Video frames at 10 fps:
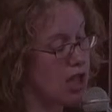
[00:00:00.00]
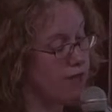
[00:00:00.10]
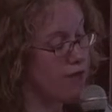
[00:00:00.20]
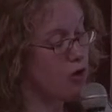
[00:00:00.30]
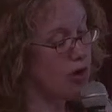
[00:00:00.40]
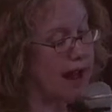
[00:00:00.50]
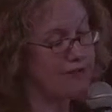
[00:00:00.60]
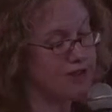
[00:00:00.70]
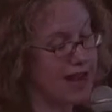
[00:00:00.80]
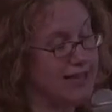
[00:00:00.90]
if your
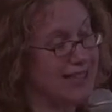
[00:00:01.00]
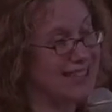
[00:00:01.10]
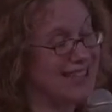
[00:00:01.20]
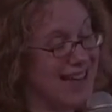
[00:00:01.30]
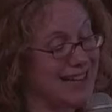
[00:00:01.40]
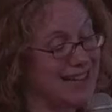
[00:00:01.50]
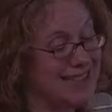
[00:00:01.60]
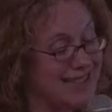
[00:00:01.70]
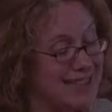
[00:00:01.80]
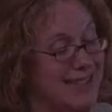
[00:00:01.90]
advertising is not
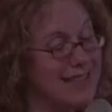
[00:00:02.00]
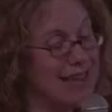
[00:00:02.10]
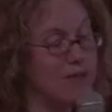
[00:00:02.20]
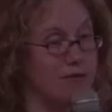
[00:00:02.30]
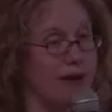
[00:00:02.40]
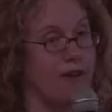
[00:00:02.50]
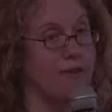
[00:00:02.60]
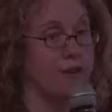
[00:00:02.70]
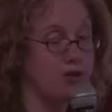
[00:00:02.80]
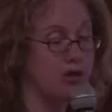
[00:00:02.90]
consistently in front of
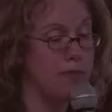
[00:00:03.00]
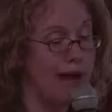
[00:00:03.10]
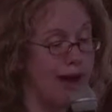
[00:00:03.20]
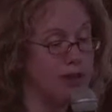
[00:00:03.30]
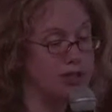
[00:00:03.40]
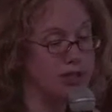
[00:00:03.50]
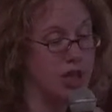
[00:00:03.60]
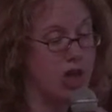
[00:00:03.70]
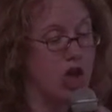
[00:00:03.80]
future buyers,